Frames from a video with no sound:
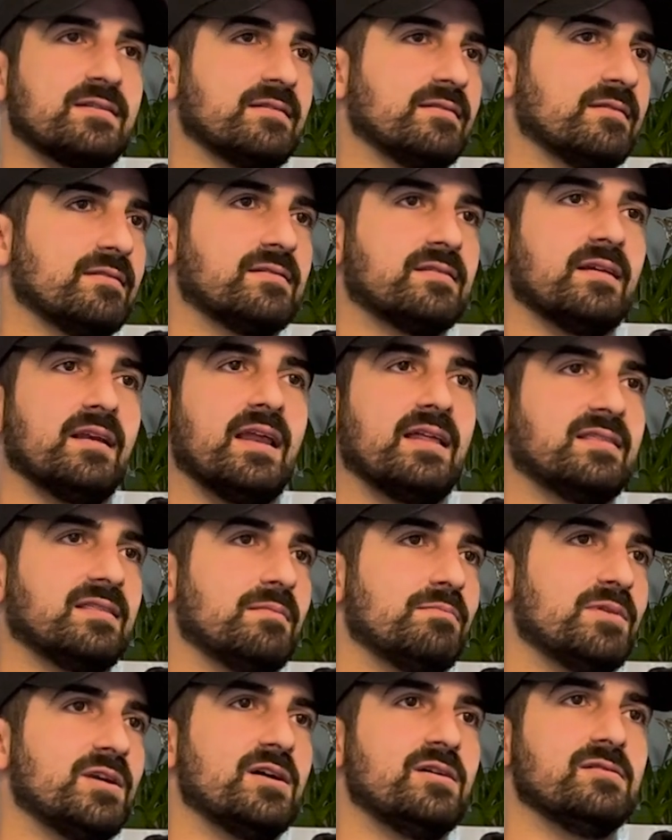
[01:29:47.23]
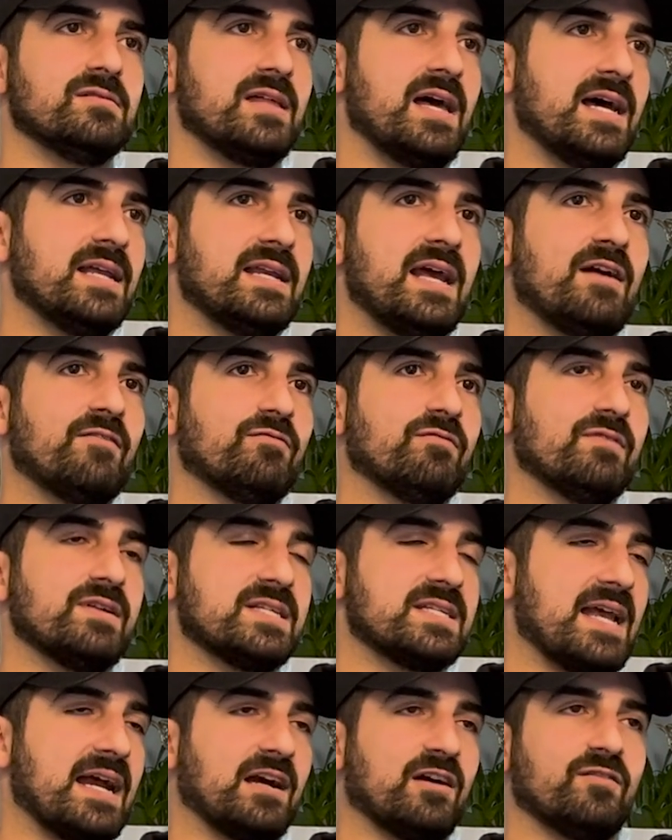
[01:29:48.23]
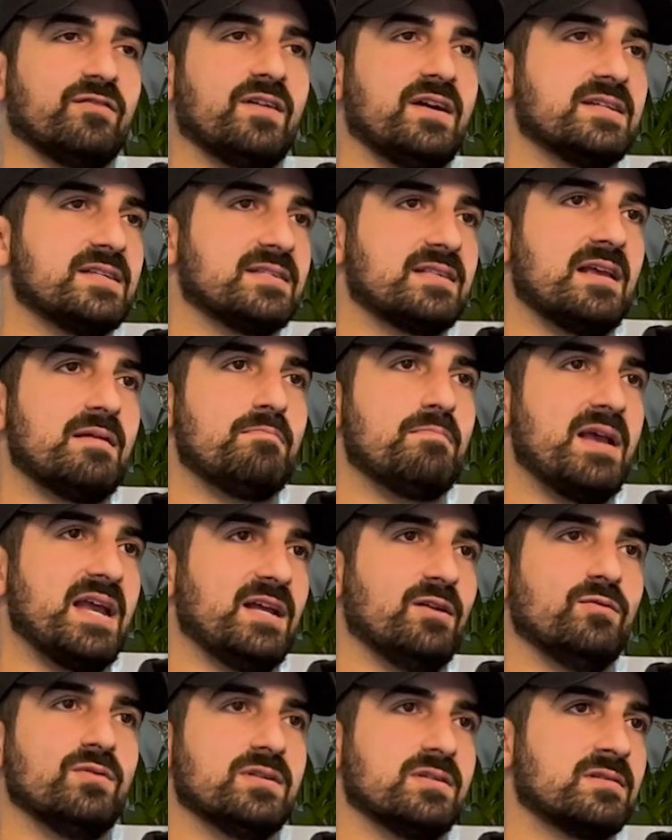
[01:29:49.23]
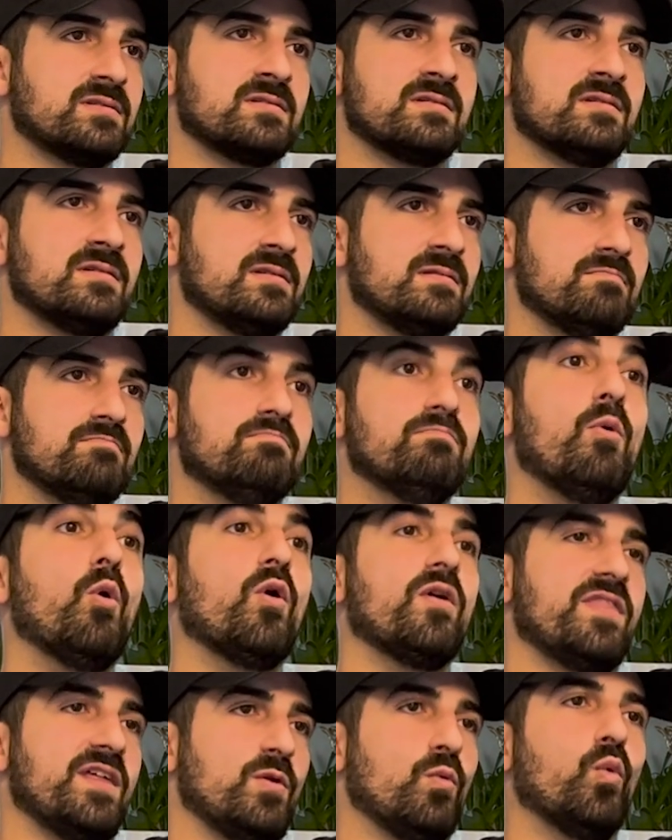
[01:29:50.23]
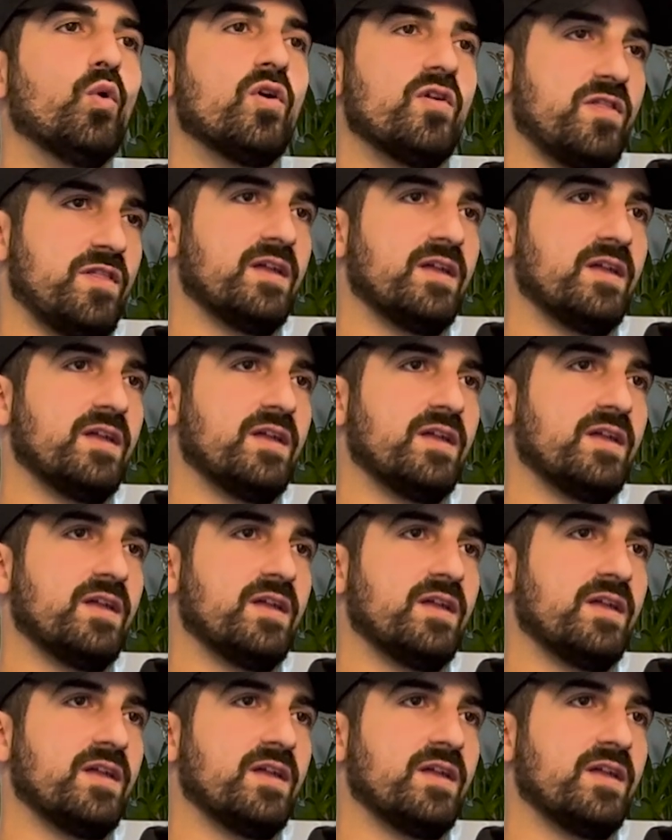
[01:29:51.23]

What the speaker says: earth to let them know that every sacrifice they made was more than worth